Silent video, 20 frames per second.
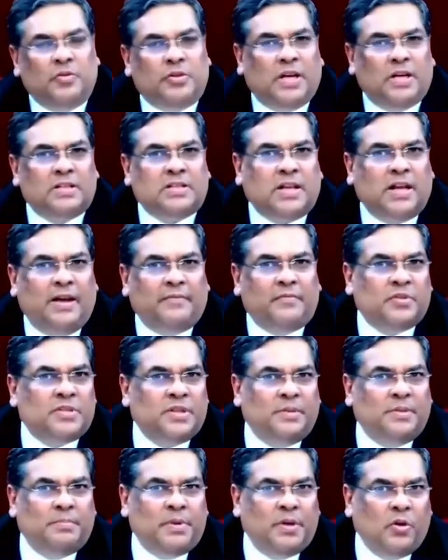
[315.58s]
Just have to
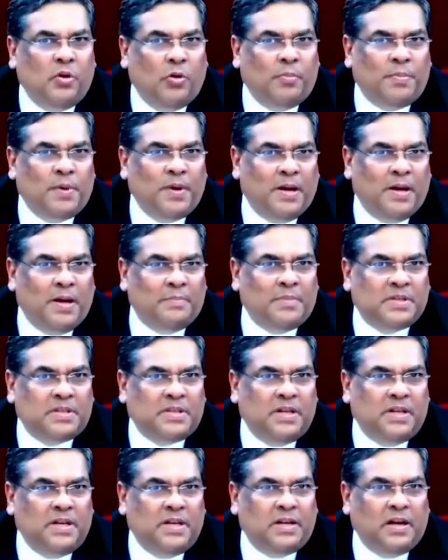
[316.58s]
simply open up the
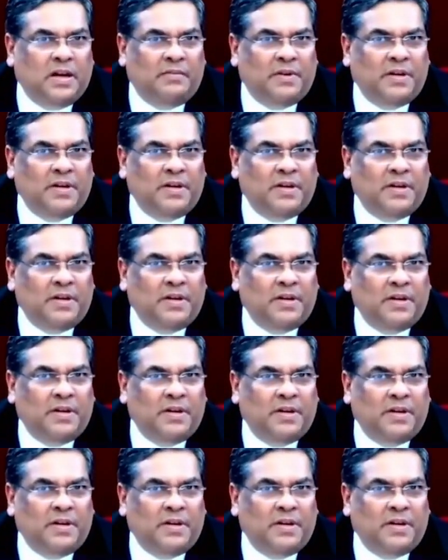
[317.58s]
sealed cover and